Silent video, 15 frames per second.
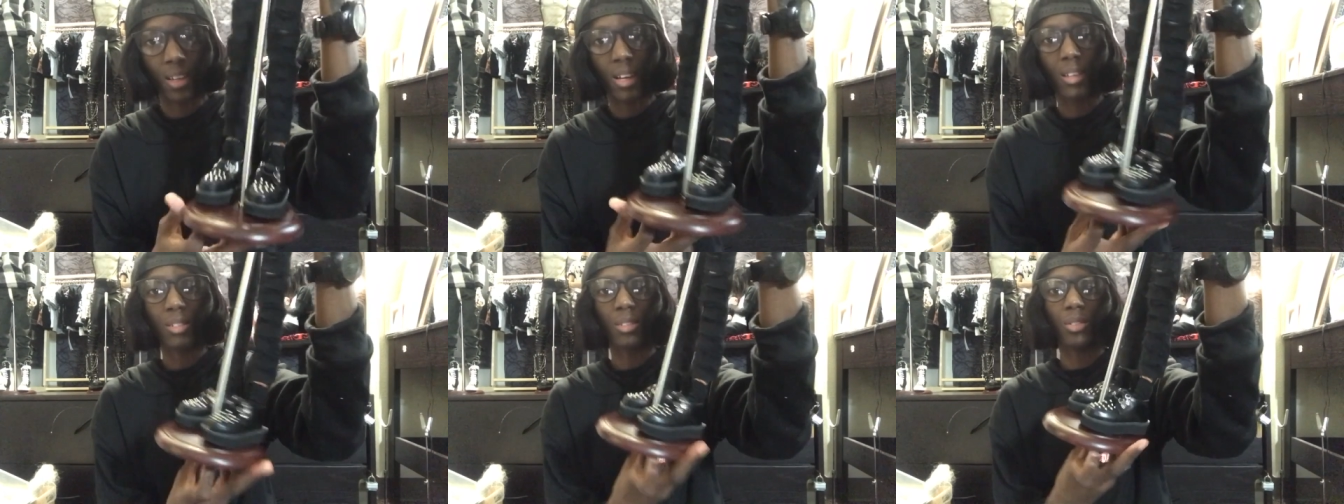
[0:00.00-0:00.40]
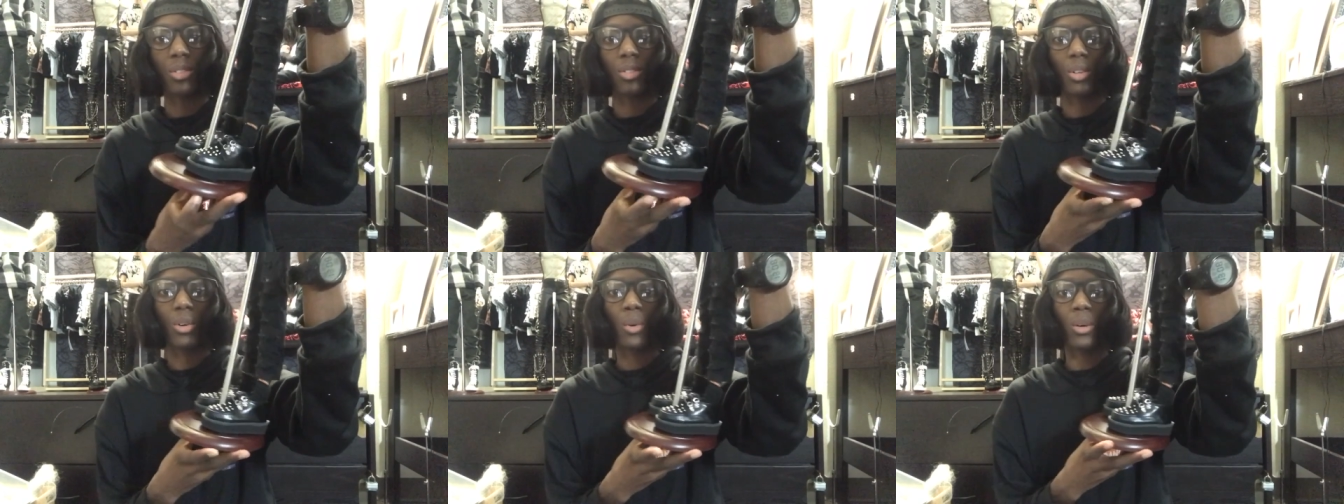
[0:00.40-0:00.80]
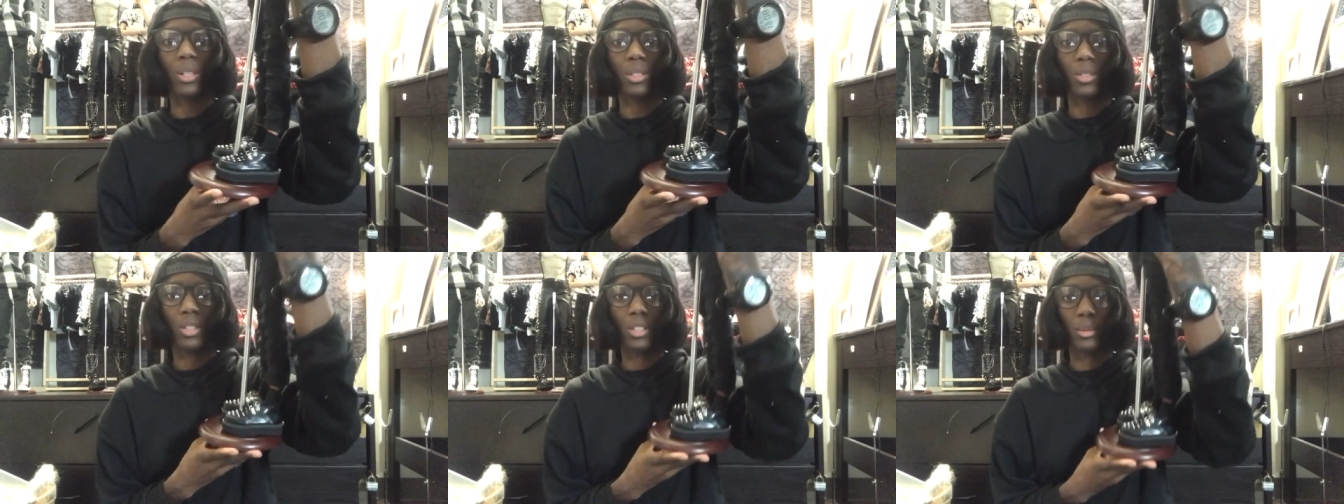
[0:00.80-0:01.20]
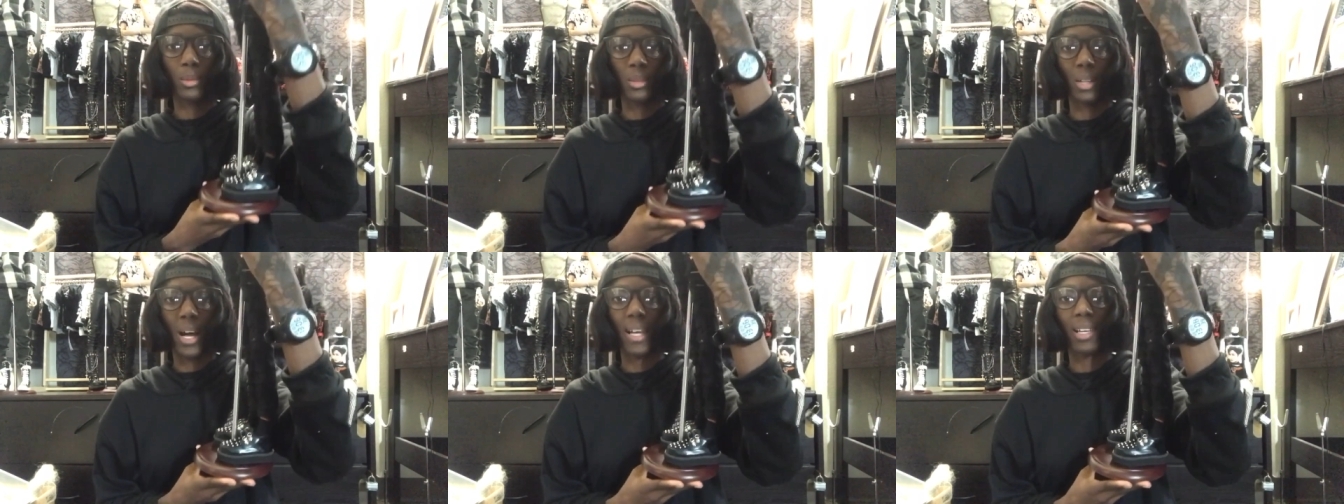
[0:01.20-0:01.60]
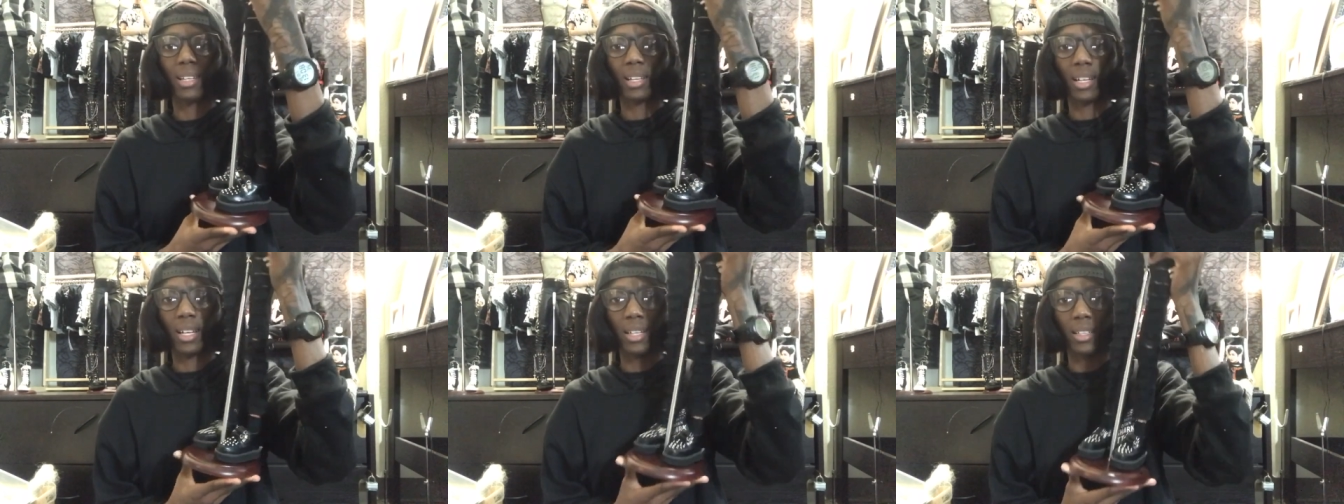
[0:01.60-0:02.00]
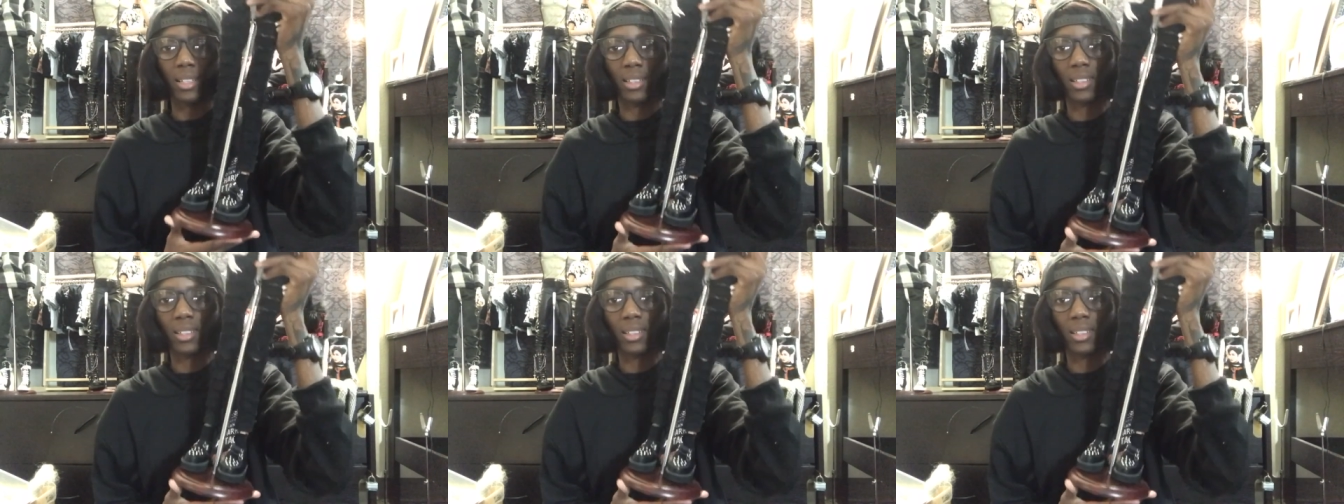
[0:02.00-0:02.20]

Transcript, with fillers: This is so adorable. I cannot.